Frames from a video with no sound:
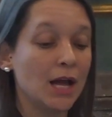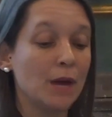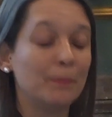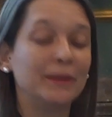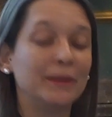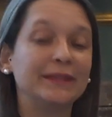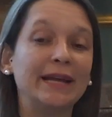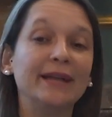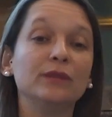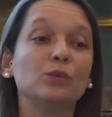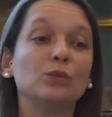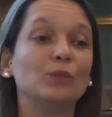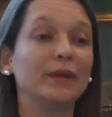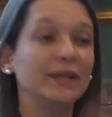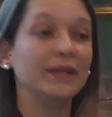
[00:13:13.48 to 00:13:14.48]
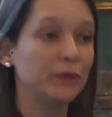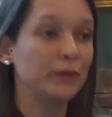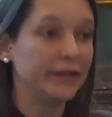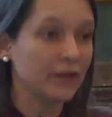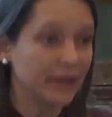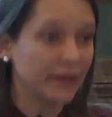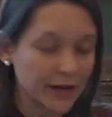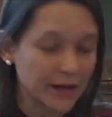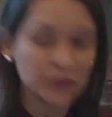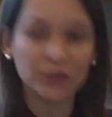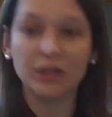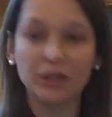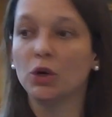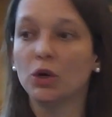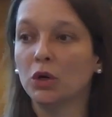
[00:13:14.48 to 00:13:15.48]
But then when we
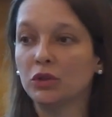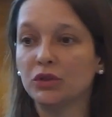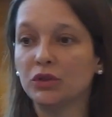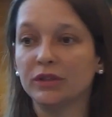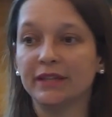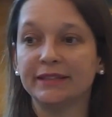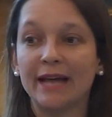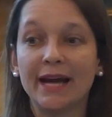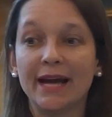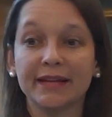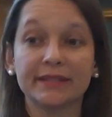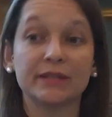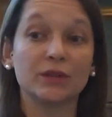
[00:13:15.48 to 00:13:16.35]
actually go to the text,